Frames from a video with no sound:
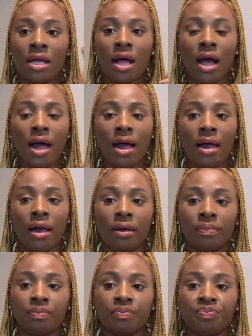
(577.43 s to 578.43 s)

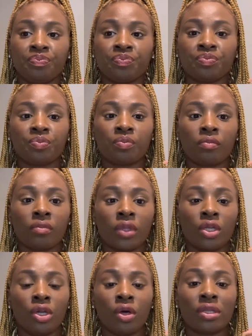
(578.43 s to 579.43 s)

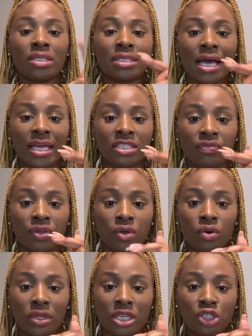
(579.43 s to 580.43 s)
the size
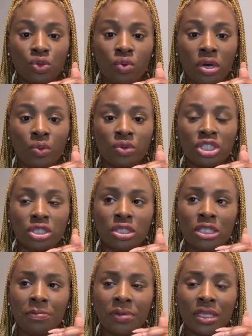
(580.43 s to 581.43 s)
vehicle that you want, which is
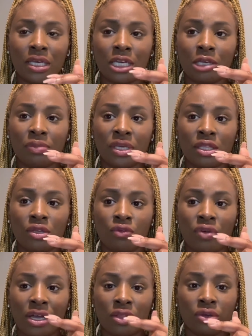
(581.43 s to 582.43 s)
typically going to be the
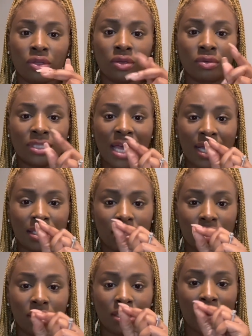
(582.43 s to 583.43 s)
regular little
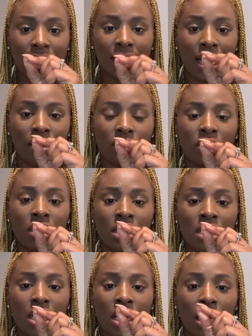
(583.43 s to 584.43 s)
taxi signing out.
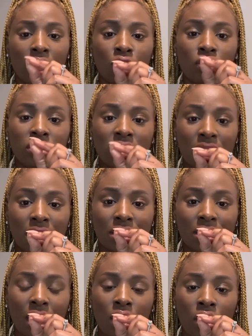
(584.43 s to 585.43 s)
You'll see it's
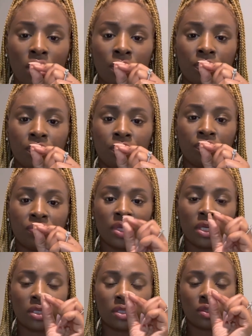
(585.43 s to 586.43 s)
like the
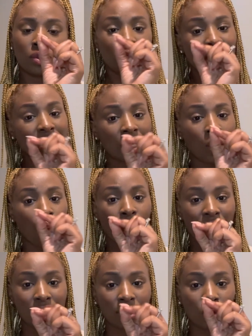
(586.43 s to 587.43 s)

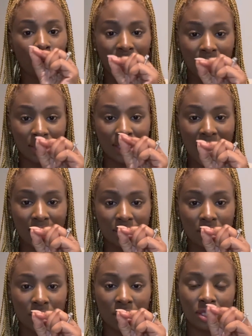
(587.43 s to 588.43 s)
white
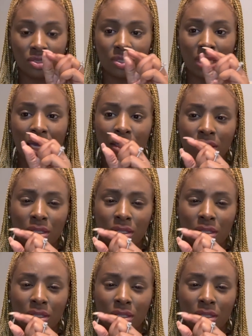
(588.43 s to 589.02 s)
taxi, because there's like,